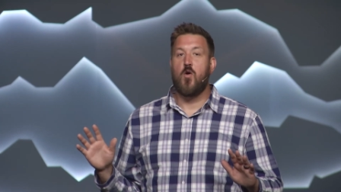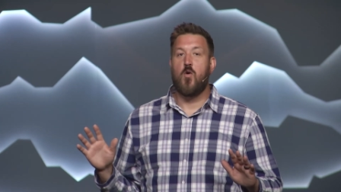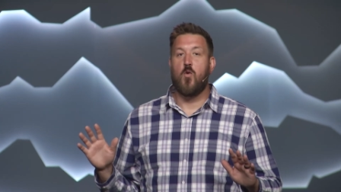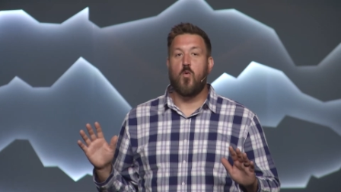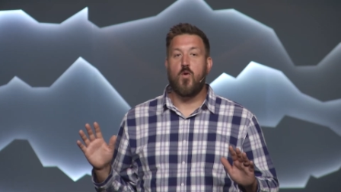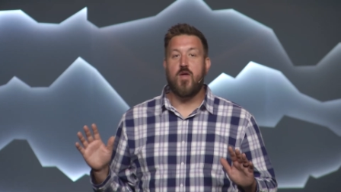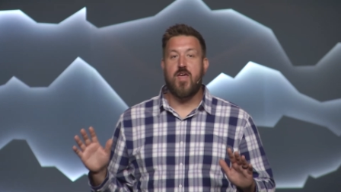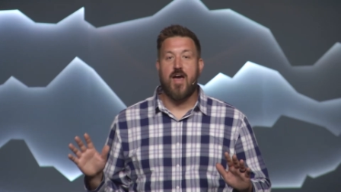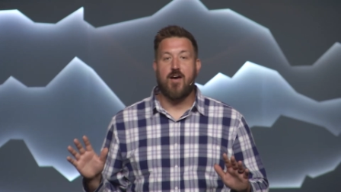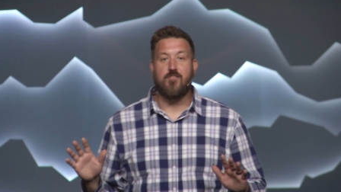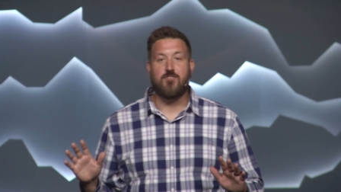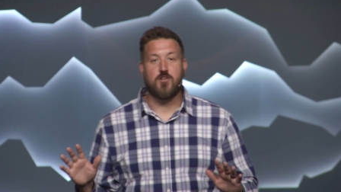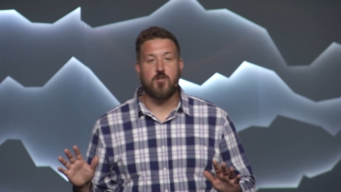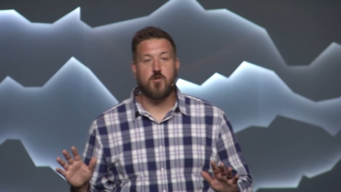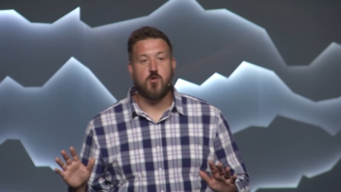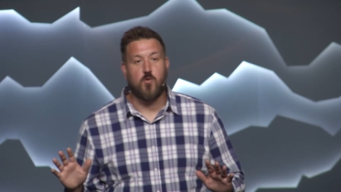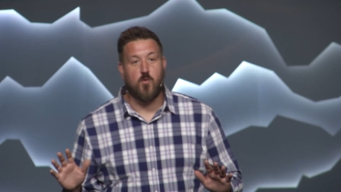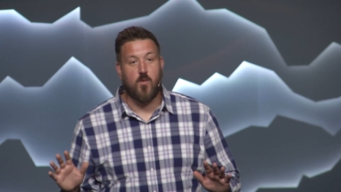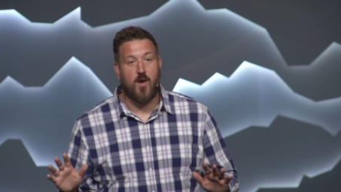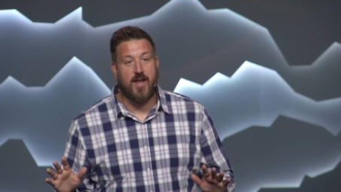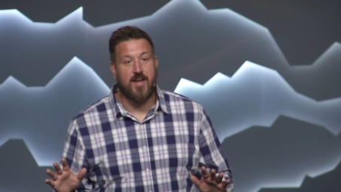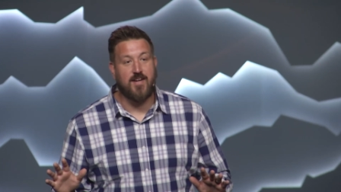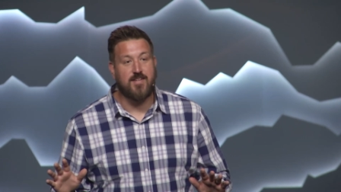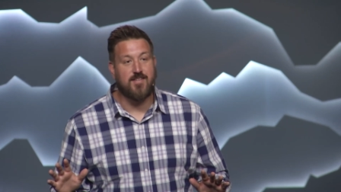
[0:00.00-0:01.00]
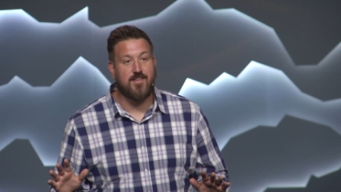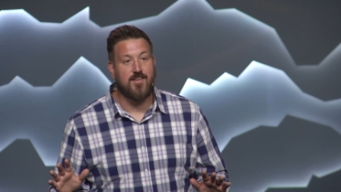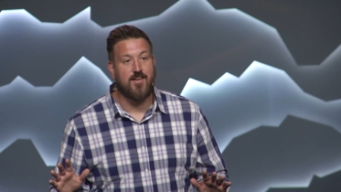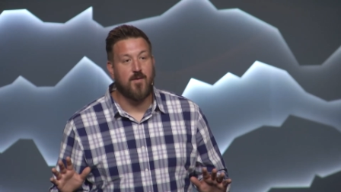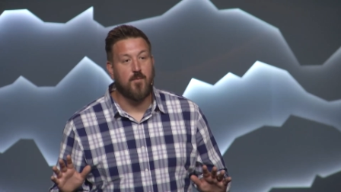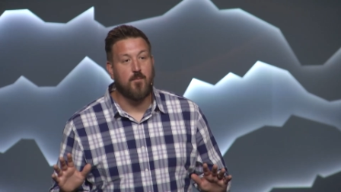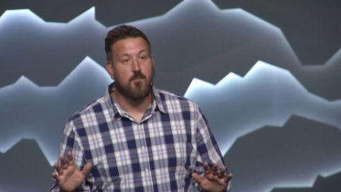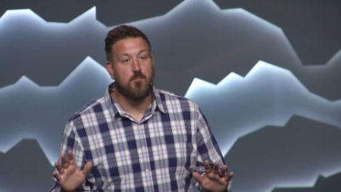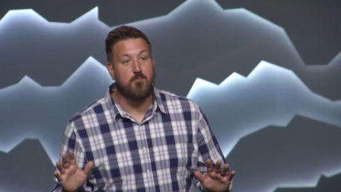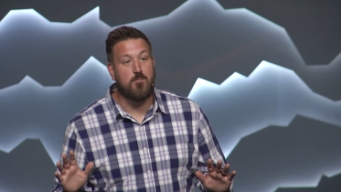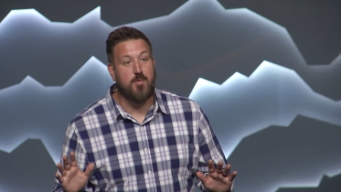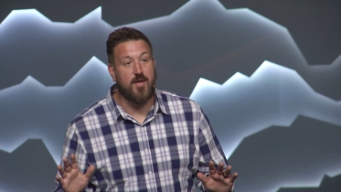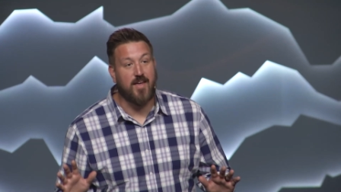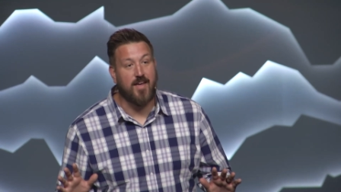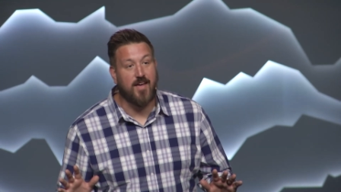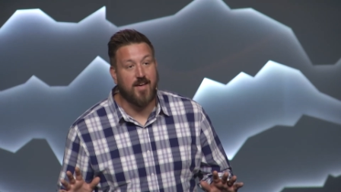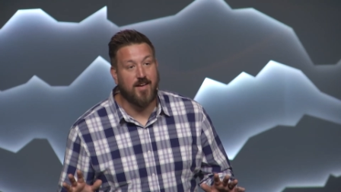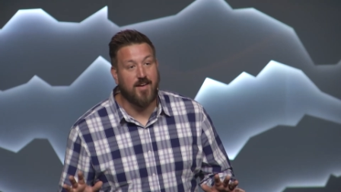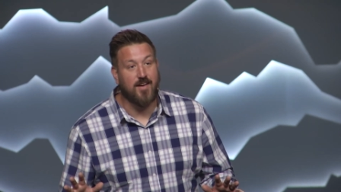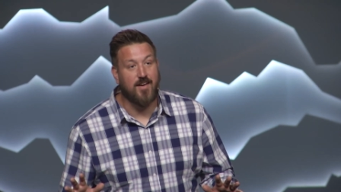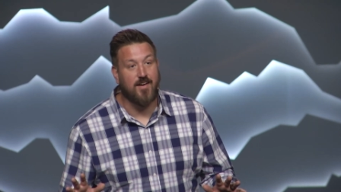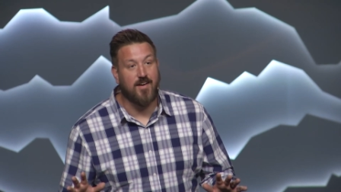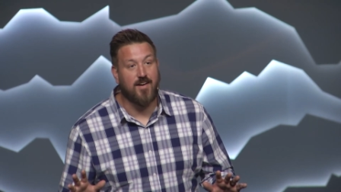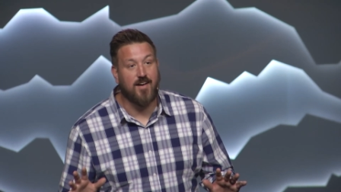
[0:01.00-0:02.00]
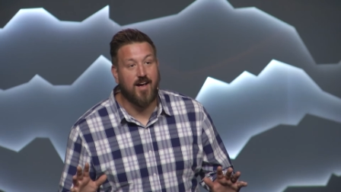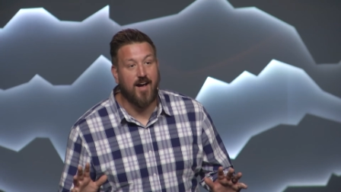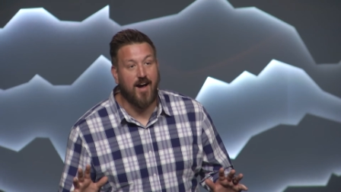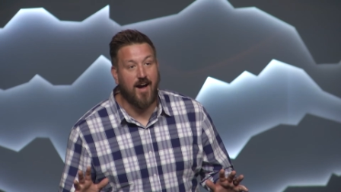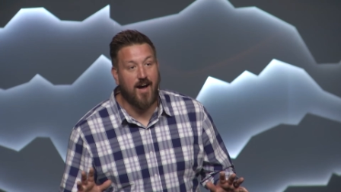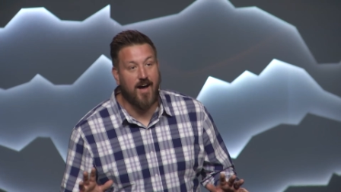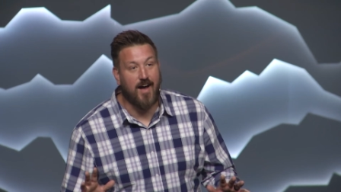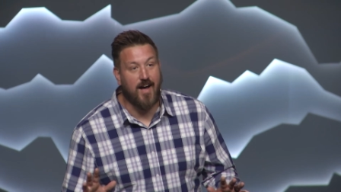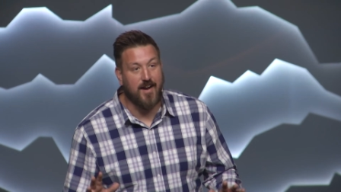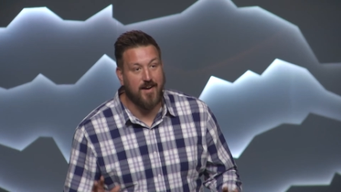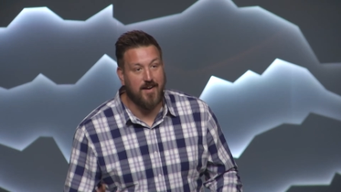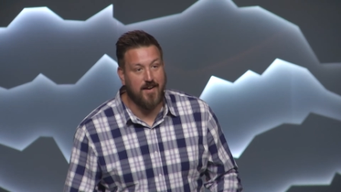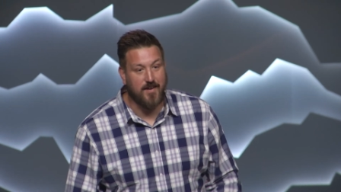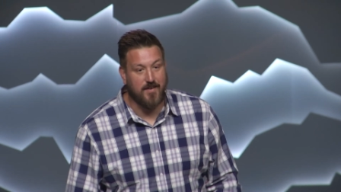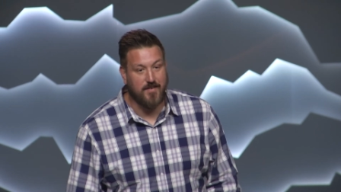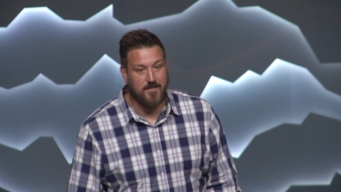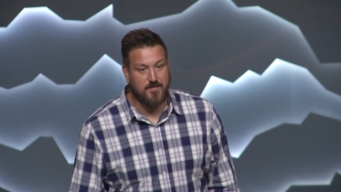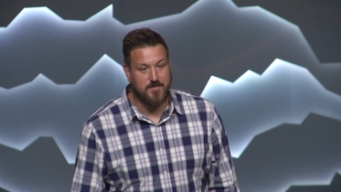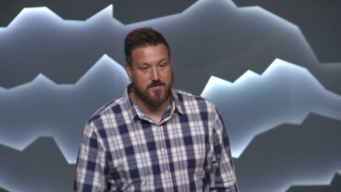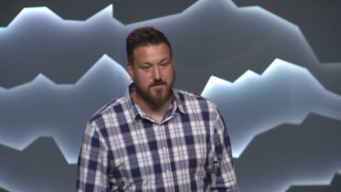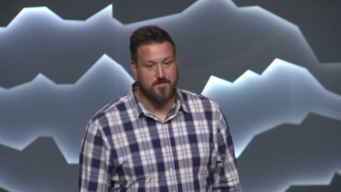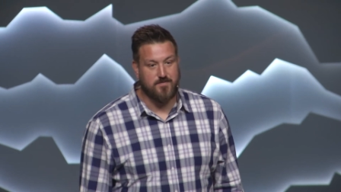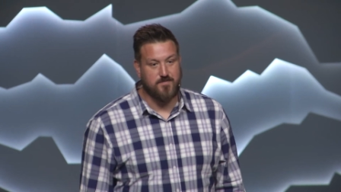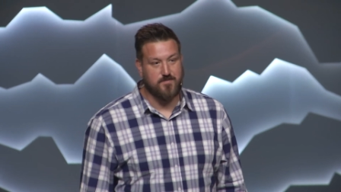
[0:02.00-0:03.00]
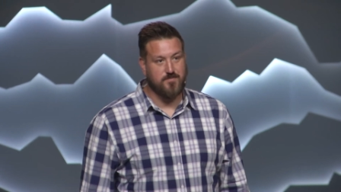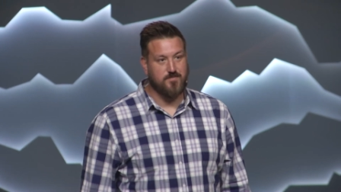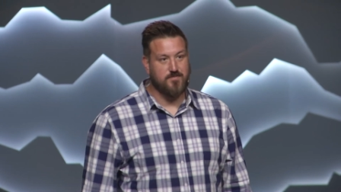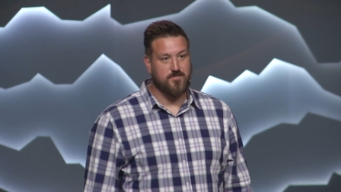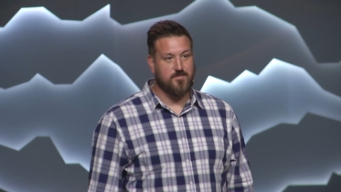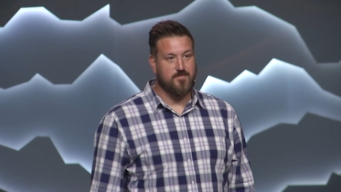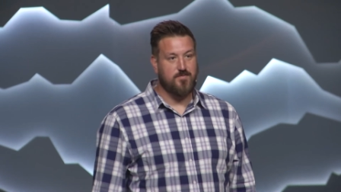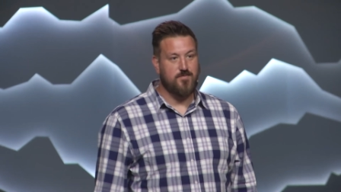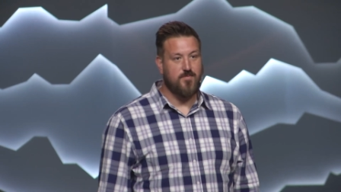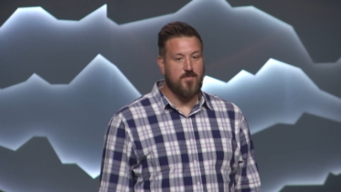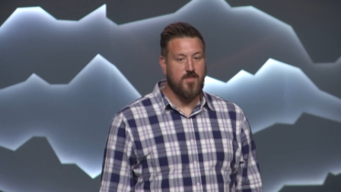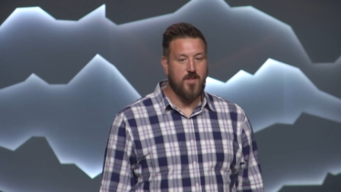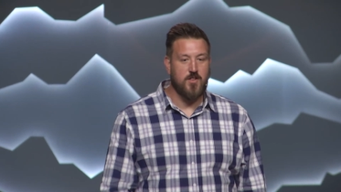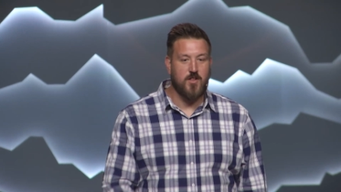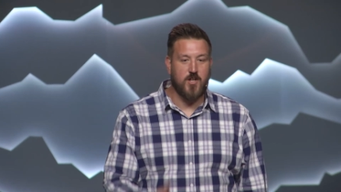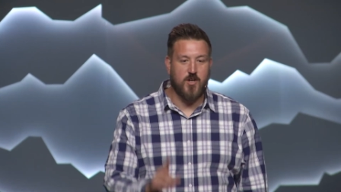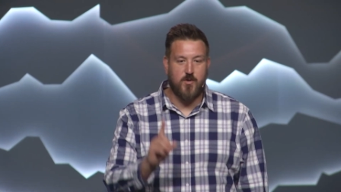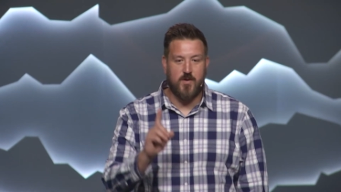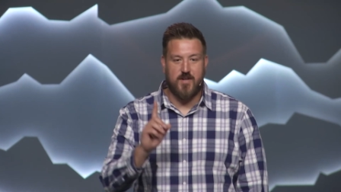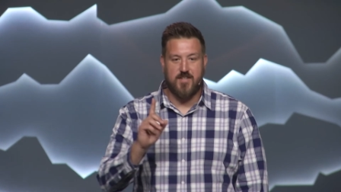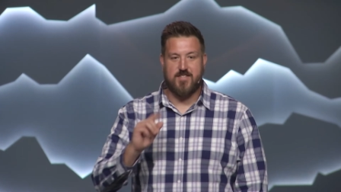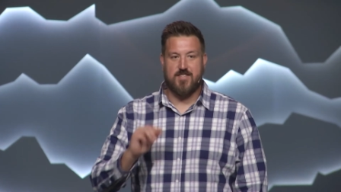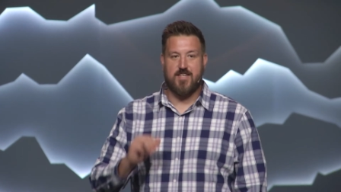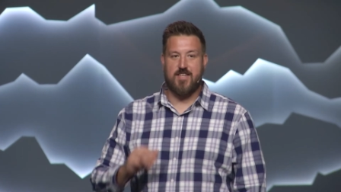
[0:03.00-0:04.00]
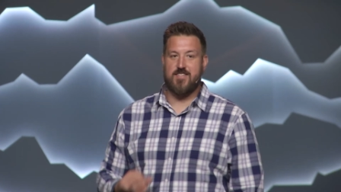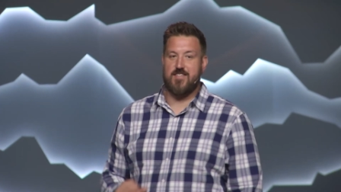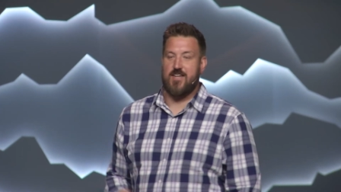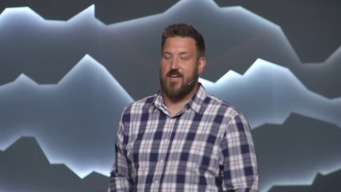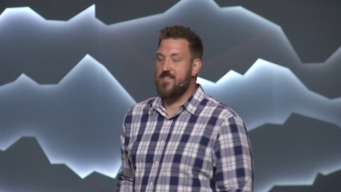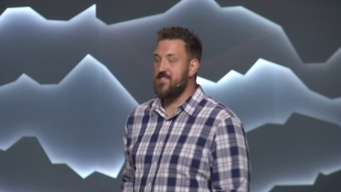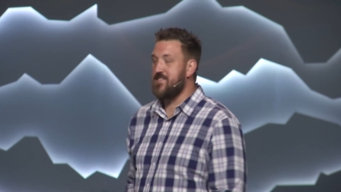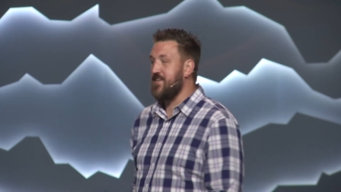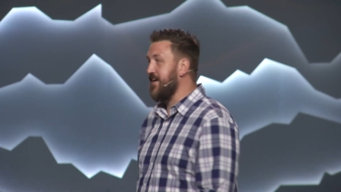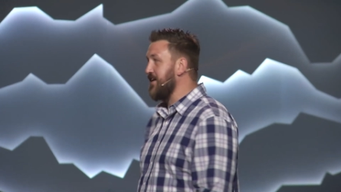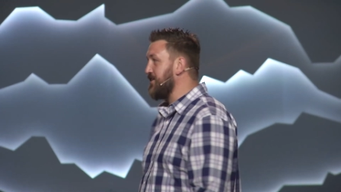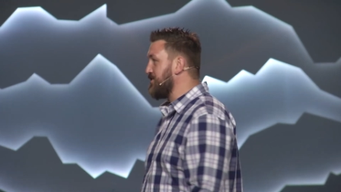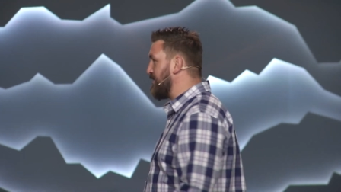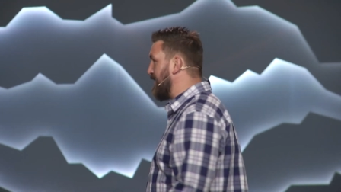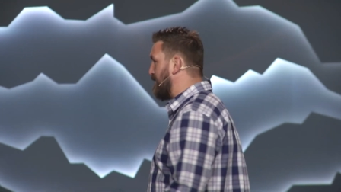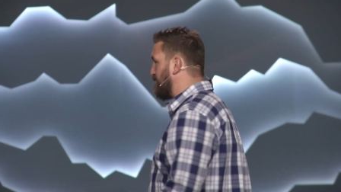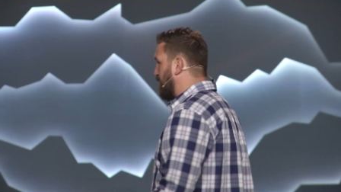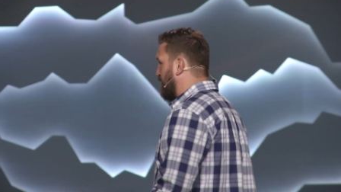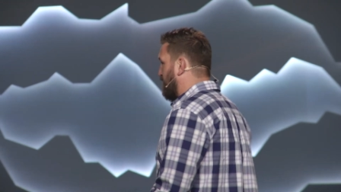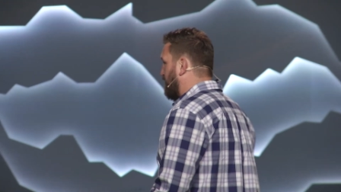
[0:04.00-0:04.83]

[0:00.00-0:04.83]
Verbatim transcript: we have a great big God. Look what it says in Isaiah chapter